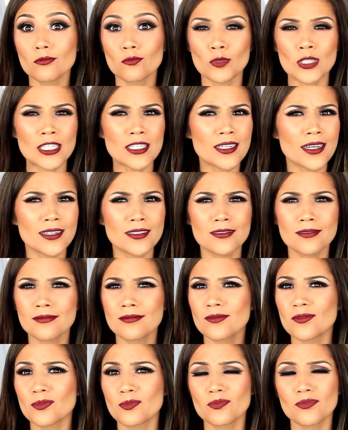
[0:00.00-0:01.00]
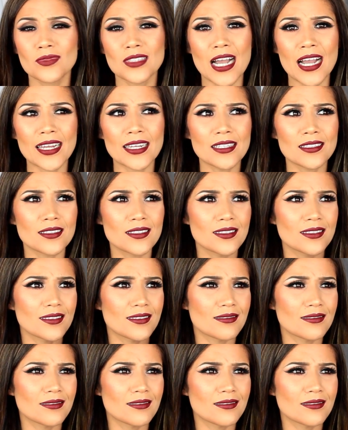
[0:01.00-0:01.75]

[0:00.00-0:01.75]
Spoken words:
weekend, night,